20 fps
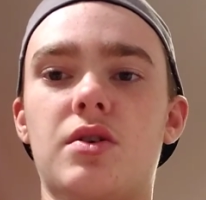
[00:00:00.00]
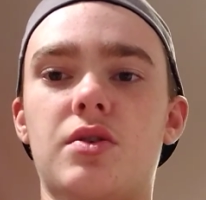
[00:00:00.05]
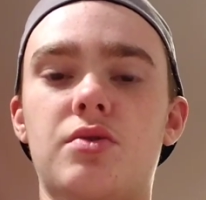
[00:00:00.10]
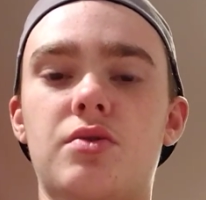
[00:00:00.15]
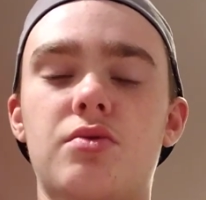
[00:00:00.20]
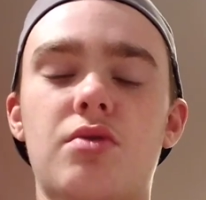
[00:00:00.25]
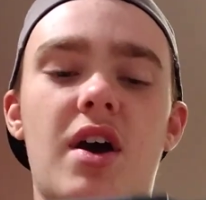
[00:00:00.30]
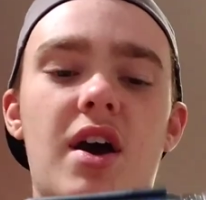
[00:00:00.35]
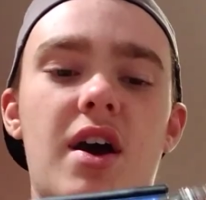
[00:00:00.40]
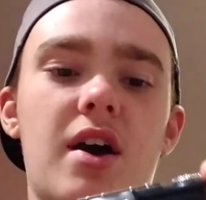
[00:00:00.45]

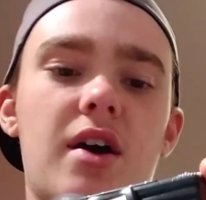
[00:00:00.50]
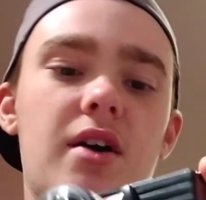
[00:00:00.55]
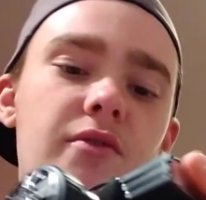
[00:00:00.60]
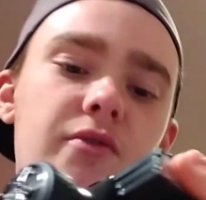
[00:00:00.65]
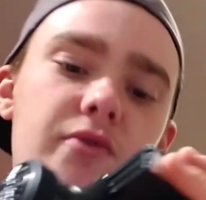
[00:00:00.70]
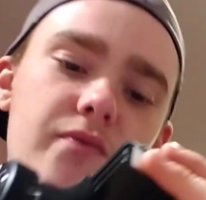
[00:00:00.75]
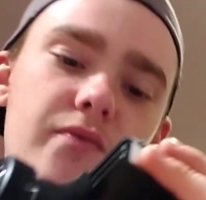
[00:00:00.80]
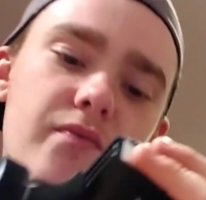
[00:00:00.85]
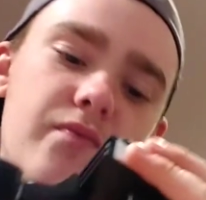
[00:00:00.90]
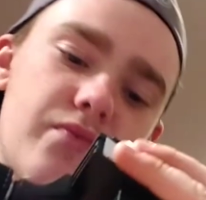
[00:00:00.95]
You
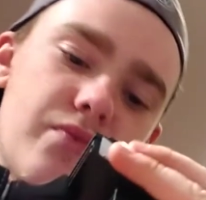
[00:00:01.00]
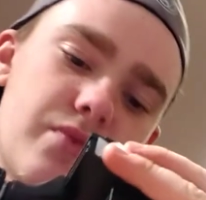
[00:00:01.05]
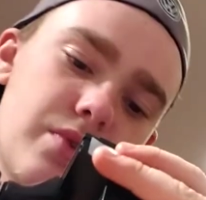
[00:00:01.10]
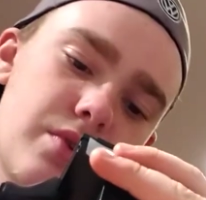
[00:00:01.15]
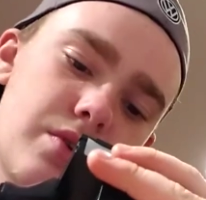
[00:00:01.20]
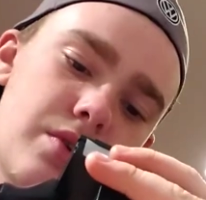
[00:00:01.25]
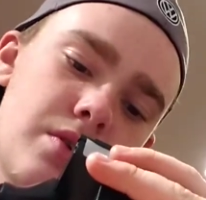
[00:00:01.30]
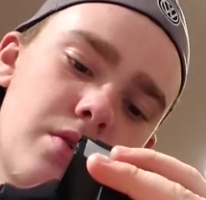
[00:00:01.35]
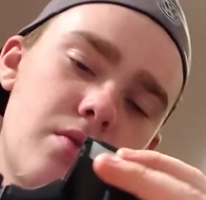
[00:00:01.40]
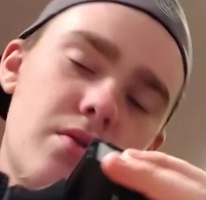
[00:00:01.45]
have
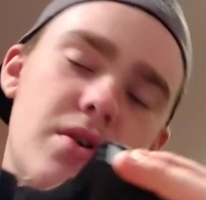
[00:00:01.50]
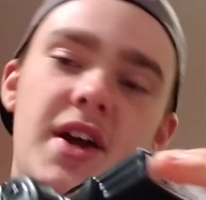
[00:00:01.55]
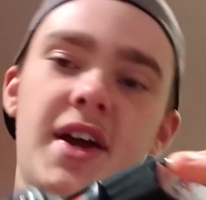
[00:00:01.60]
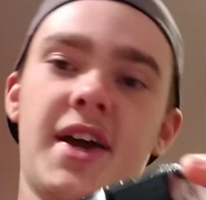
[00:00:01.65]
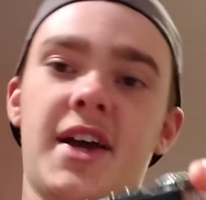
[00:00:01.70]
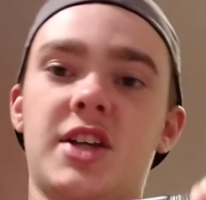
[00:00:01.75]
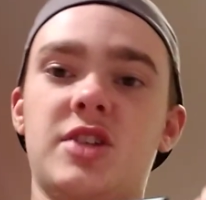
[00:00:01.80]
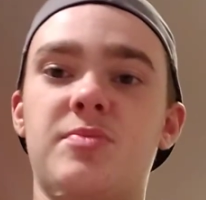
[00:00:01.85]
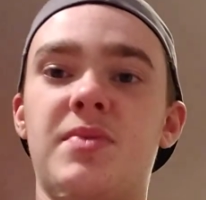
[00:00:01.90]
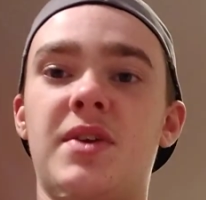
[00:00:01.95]
your
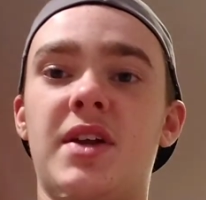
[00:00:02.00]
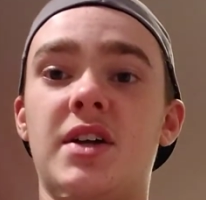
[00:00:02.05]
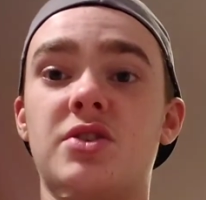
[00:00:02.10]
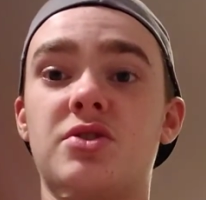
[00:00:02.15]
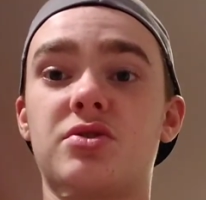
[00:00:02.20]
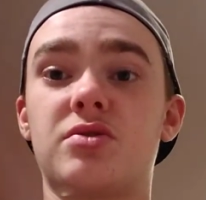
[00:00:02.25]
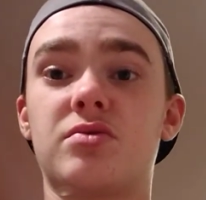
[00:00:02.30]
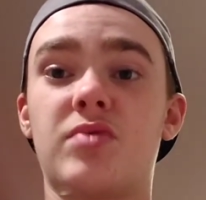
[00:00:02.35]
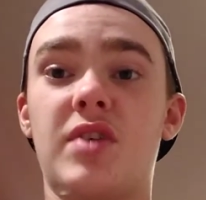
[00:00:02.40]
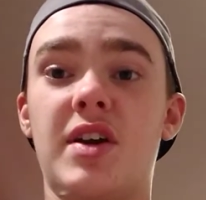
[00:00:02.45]

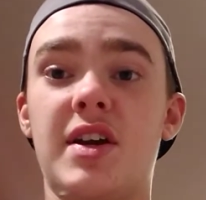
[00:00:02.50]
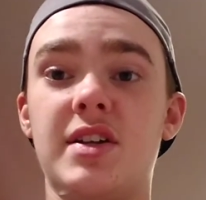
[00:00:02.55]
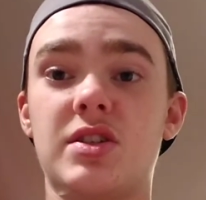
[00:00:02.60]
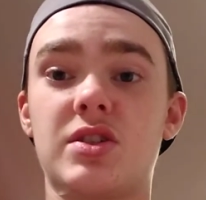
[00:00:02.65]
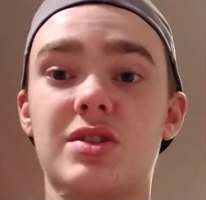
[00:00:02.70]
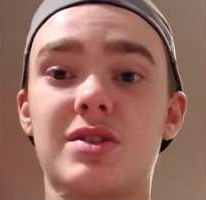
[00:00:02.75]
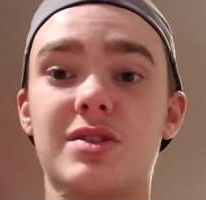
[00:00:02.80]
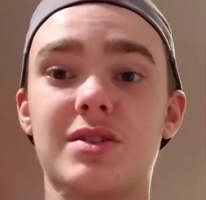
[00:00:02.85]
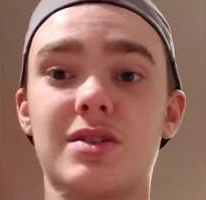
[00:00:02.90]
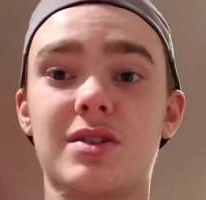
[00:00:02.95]
exponential
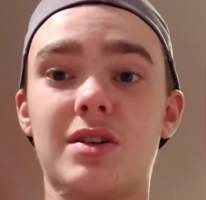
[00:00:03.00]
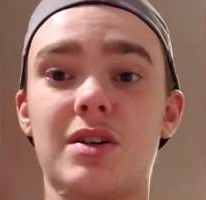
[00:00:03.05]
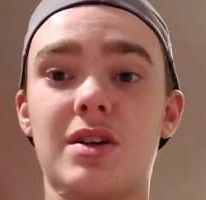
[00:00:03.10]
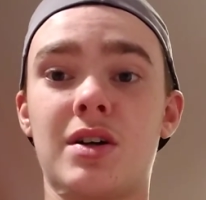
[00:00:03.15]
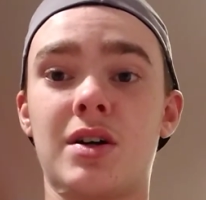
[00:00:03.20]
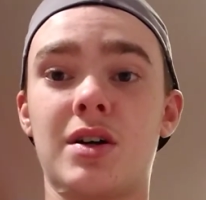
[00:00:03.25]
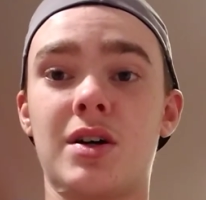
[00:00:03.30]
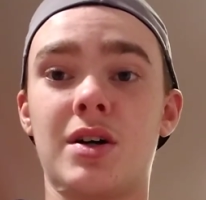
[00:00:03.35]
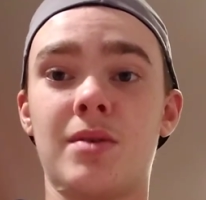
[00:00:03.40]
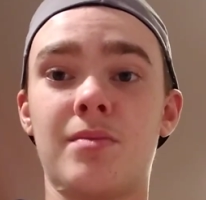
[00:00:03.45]
rates.
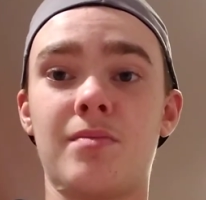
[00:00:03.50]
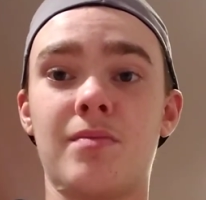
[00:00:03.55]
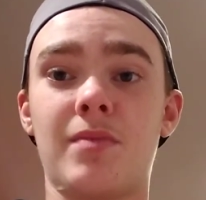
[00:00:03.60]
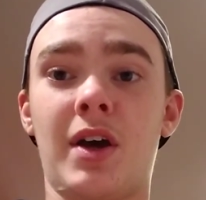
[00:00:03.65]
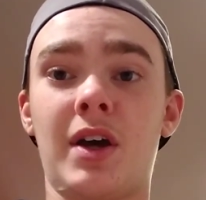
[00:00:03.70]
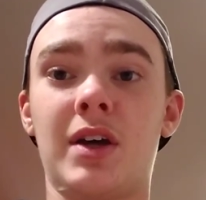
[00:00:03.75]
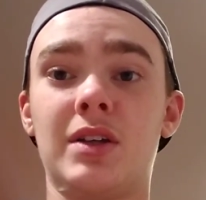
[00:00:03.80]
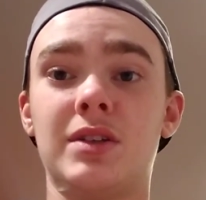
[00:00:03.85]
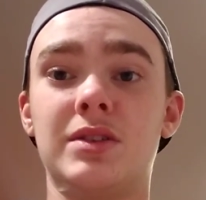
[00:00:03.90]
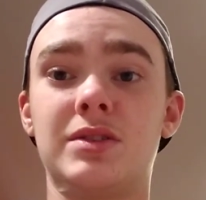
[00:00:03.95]

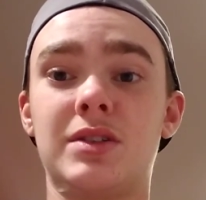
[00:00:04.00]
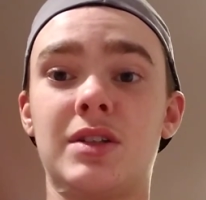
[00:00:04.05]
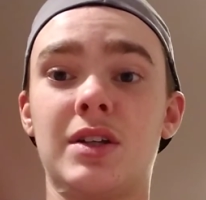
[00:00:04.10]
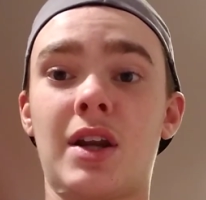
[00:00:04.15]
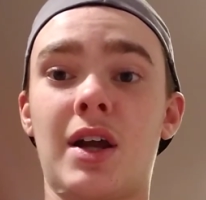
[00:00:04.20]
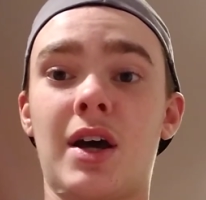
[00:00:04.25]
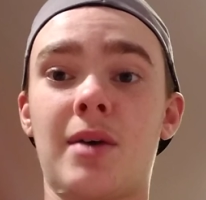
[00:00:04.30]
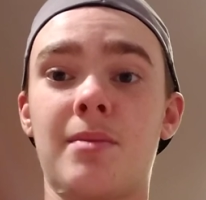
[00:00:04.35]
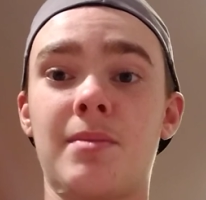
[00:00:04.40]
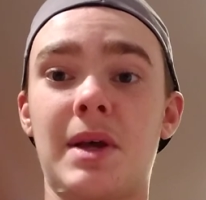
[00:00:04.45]
I did
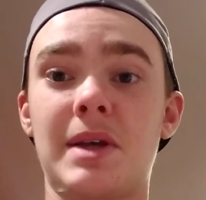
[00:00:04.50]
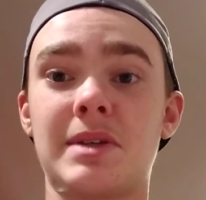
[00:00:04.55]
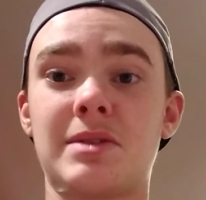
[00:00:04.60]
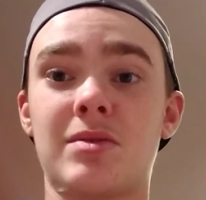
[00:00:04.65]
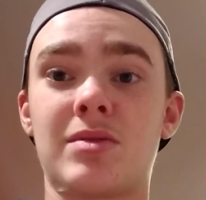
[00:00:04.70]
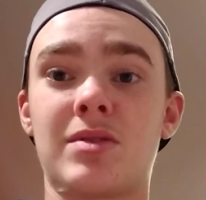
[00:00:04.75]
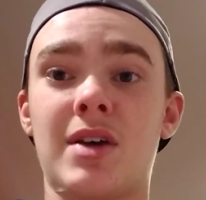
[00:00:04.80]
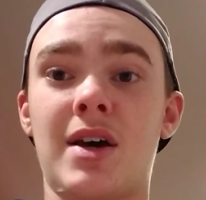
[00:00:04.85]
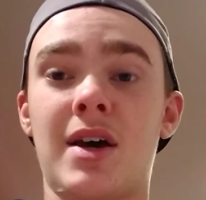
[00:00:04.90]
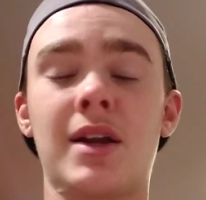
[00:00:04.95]
not mess
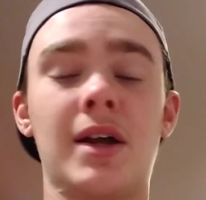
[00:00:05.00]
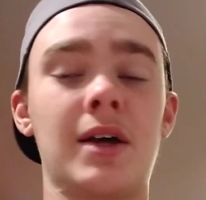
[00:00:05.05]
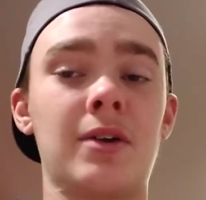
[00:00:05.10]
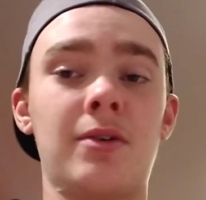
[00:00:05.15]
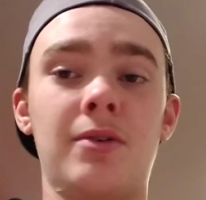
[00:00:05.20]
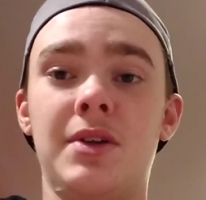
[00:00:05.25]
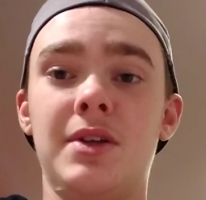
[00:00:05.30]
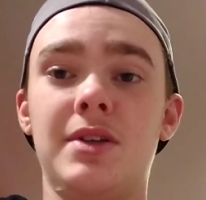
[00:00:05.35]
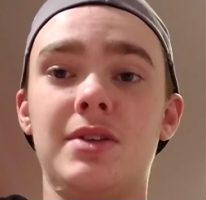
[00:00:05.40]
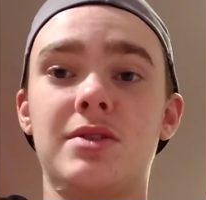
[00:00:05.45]
with that. I
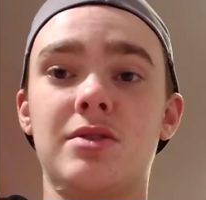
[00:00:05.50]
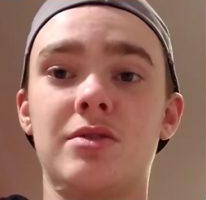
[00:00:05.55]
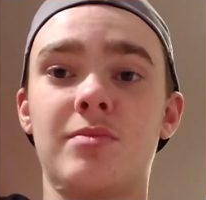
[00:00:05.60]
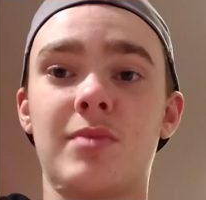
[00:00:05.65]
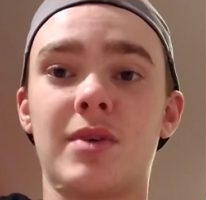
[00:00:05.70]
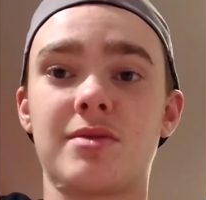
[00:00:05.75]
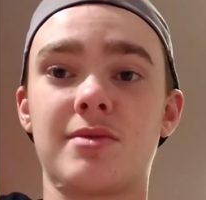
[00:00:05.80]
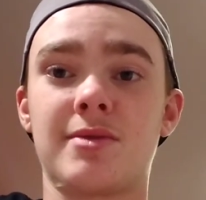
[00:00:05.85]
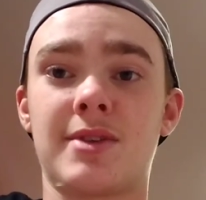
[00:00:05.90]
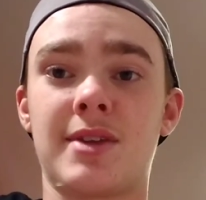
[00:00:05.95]
don't need to
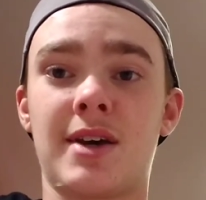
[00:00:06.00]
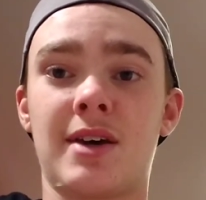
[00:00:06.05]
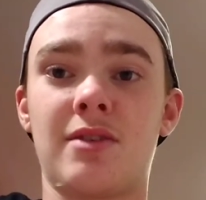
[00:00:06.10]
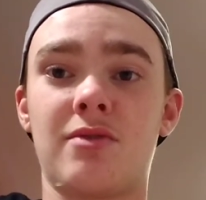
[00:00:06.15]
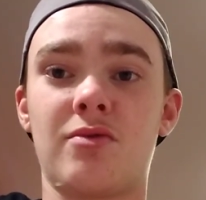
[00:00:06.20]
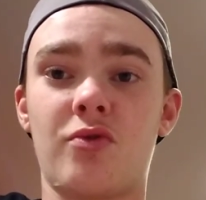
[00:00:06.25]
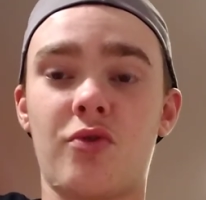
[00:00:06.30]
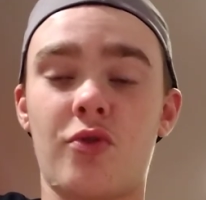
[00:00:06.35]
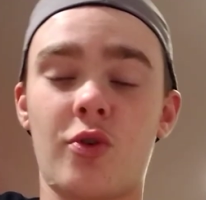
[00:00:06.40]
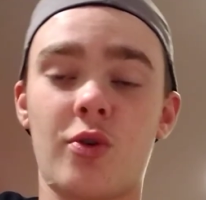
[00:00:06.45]
mess with
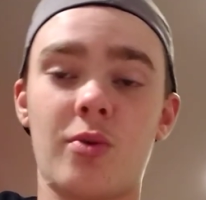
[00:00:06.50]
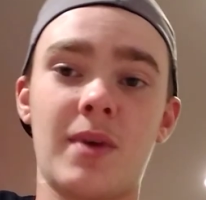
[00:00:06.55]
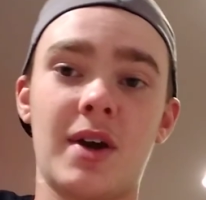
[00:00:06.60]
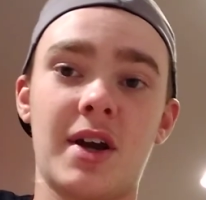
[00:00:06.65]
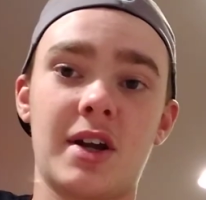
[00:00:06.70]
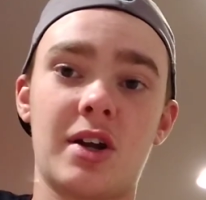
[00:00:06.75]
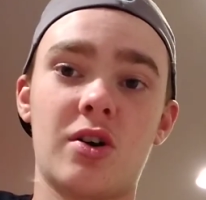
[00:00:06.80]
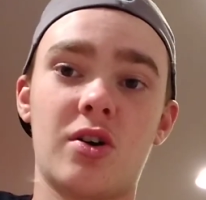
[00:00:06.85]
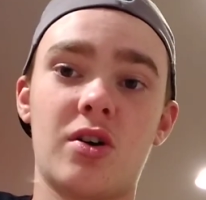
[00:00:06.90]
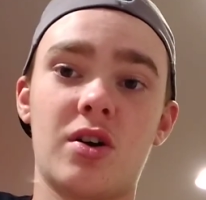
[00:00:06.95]
that for
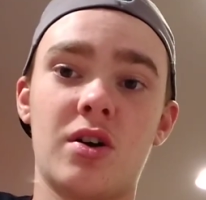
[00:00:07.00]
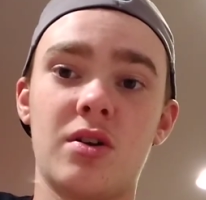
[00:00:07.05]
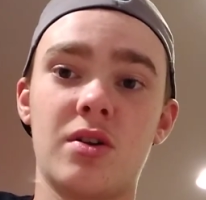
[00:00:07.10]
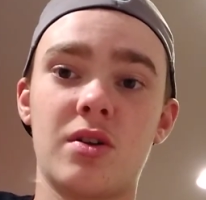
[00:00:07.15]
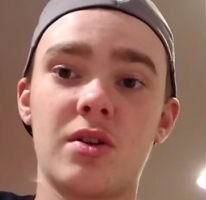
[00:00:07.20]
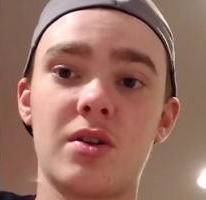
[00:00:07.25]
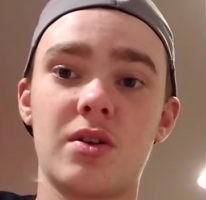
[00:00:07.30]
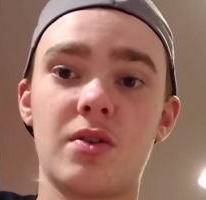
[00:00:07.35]
my car.